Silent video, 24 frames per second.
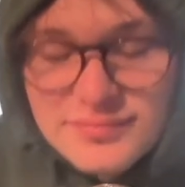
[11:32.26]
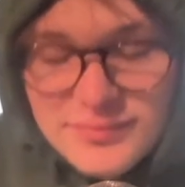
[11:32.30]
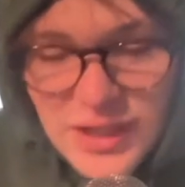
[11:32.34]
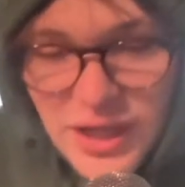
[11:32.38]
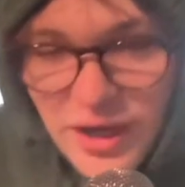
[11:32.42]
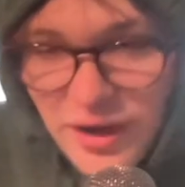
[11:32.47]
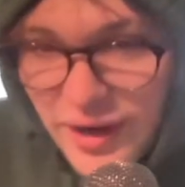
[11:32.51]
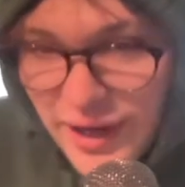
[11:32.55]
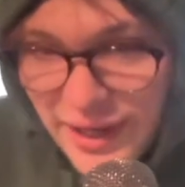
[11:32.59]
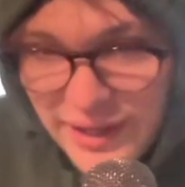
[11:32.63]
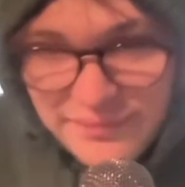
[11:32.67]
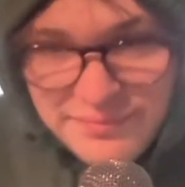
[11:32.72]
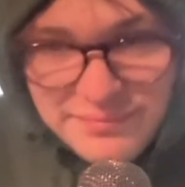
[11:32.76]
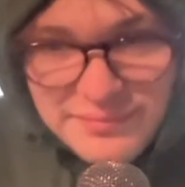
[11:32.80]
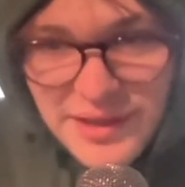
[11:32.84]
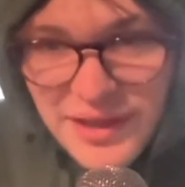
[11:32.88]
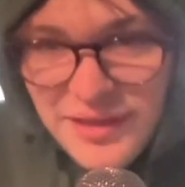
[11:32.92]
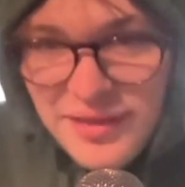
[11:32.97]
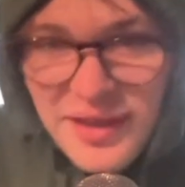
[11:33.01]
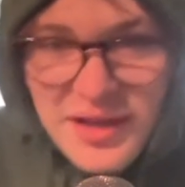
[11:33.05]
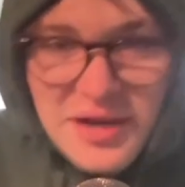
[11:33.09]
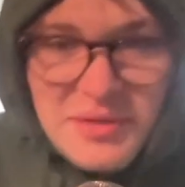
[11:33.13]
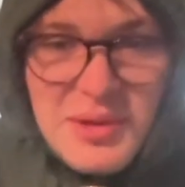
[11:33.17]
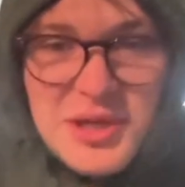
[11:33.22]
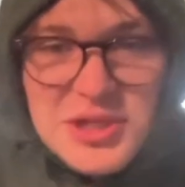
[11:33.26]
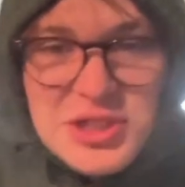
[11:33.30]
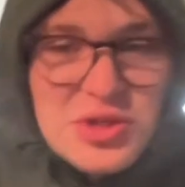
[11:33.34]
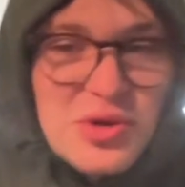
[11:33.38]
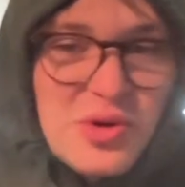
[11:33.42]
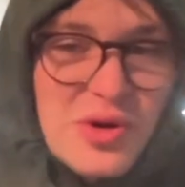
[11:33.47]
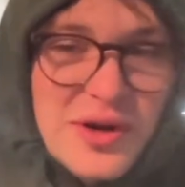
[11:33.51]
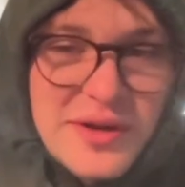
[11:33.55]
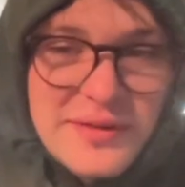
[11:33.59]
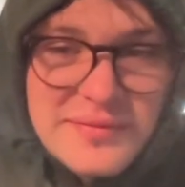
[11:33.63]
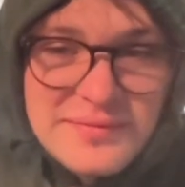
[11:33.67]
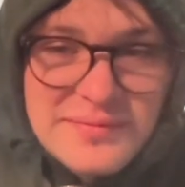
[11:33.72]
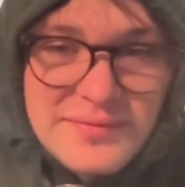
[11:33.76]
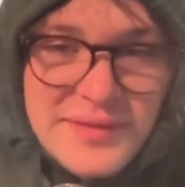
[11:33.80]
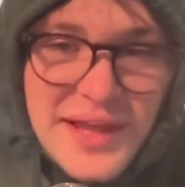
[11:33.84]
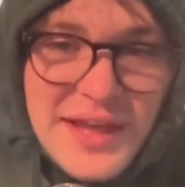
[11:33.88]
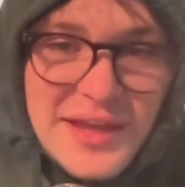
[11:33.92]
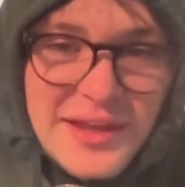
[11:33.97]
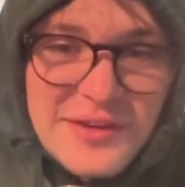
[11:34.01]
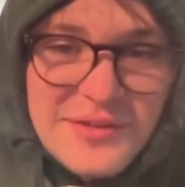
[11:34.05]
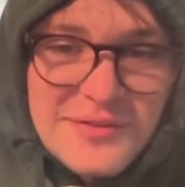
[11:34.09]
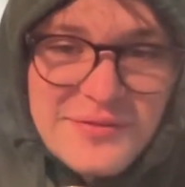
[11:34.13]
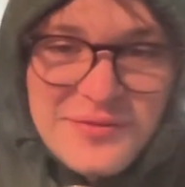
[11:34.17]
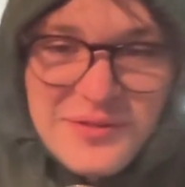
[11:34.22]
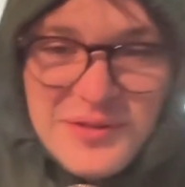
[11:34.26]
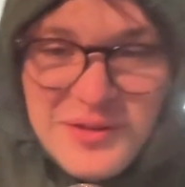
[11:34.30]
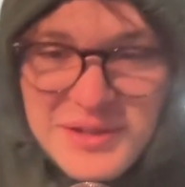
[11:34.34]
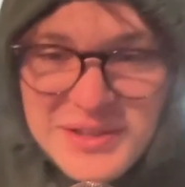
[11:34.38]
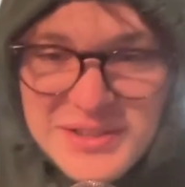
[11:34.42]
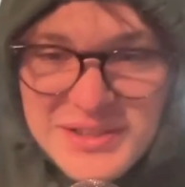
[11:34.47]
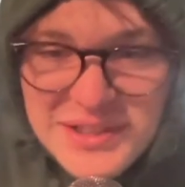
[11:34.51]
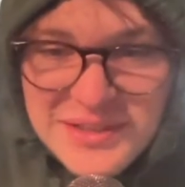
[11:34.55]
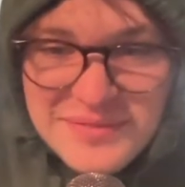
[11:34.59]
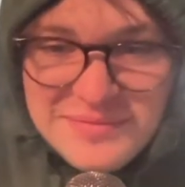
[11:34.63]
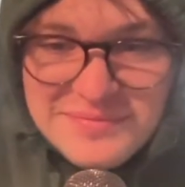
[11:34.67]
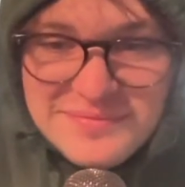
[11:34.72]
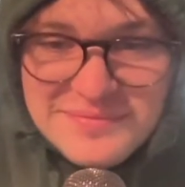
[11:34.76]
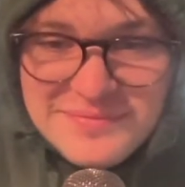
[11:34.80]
All right, that's the end of my story. Thank you for listening.